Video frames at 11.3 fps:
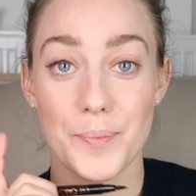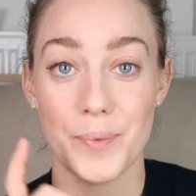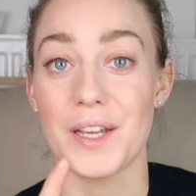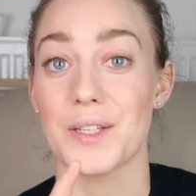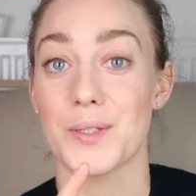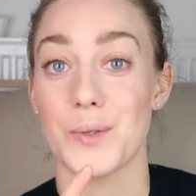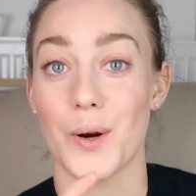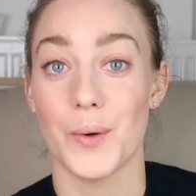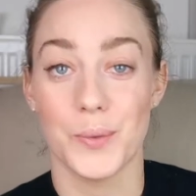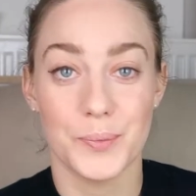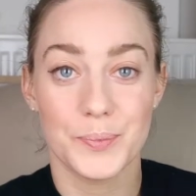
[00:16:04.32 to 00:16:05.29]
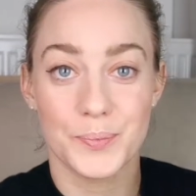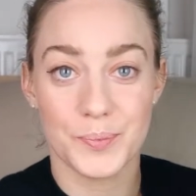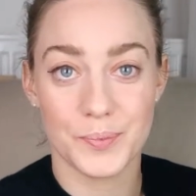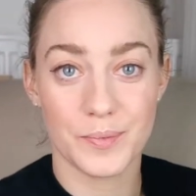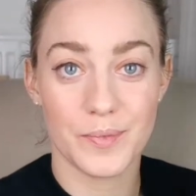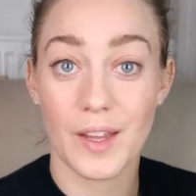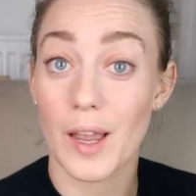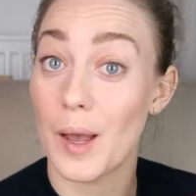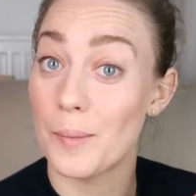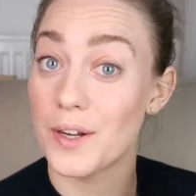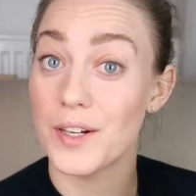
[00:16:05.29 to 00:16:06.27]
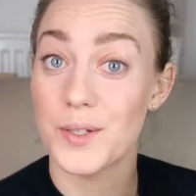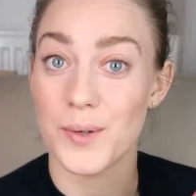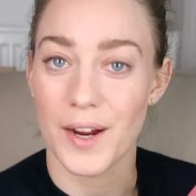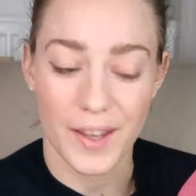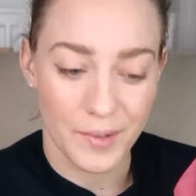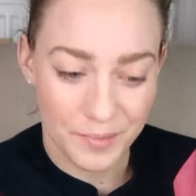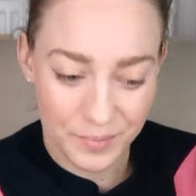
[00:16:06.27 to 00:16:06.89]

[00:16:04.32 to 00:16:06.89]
biggest struggle. I'm gonna try.